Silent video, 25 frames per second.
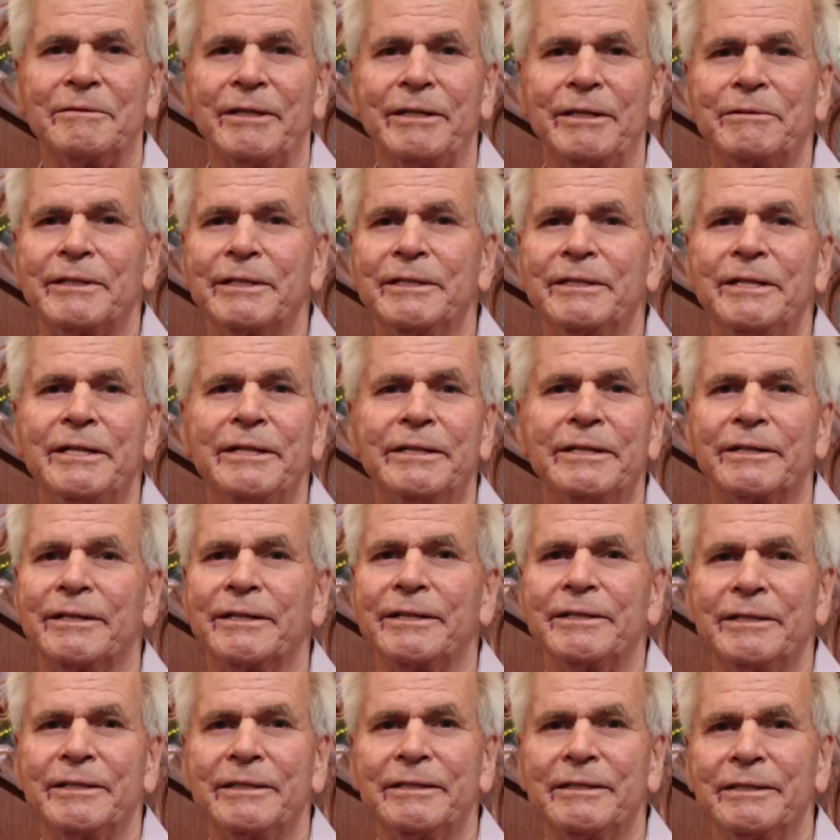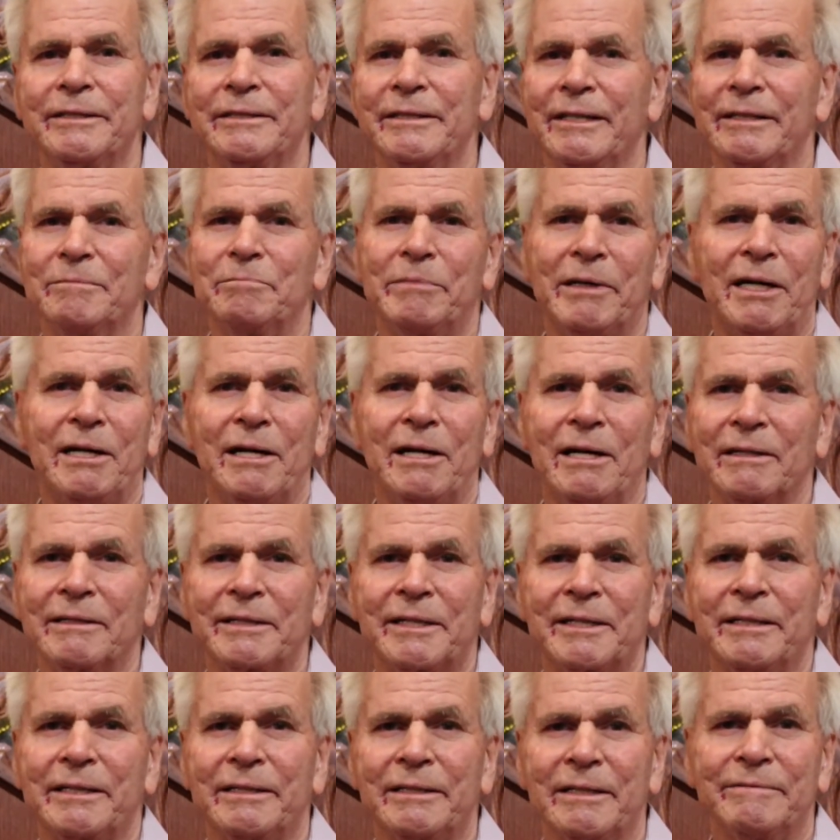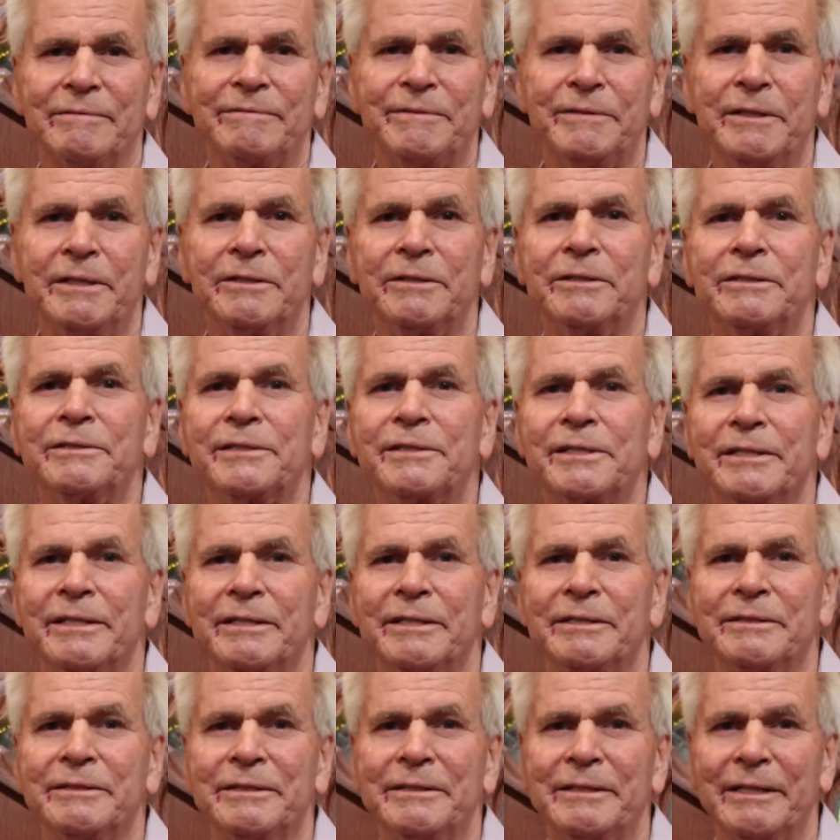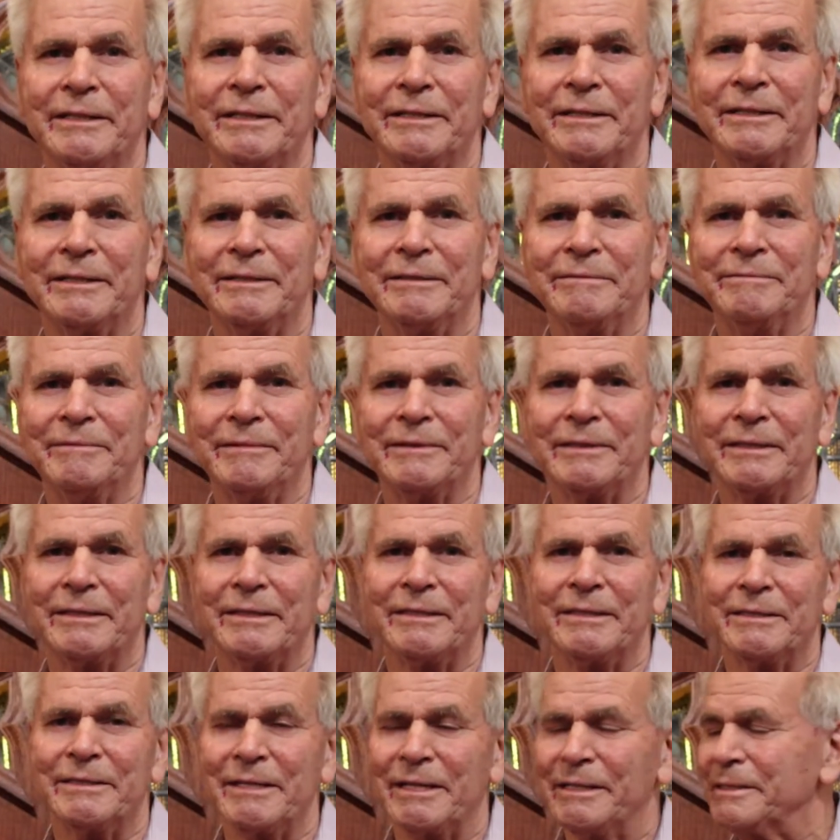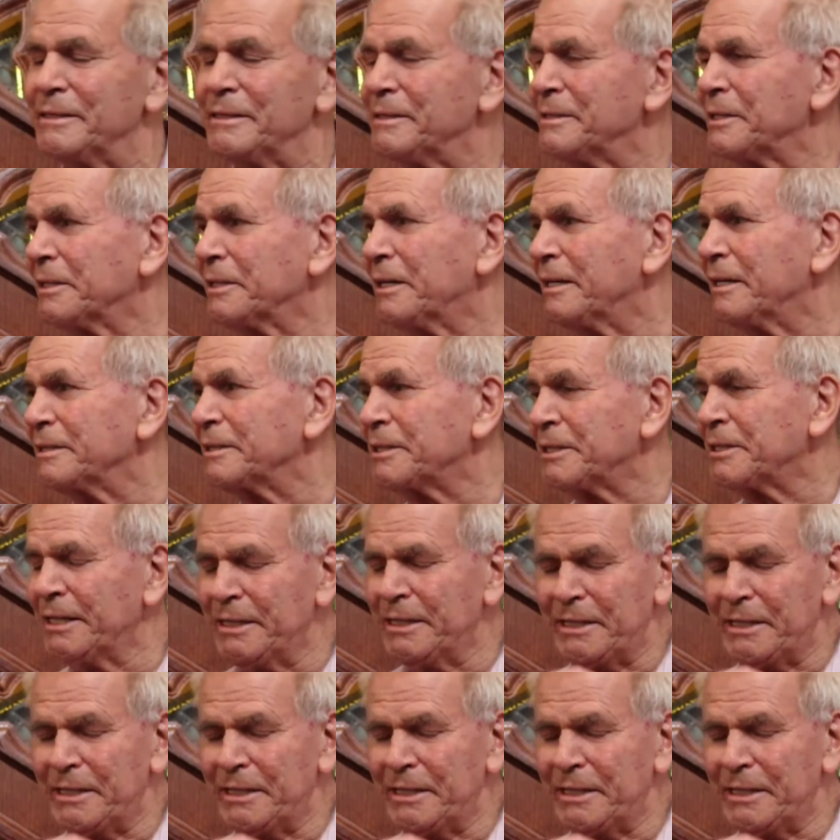can hear it in Bach fugues and such.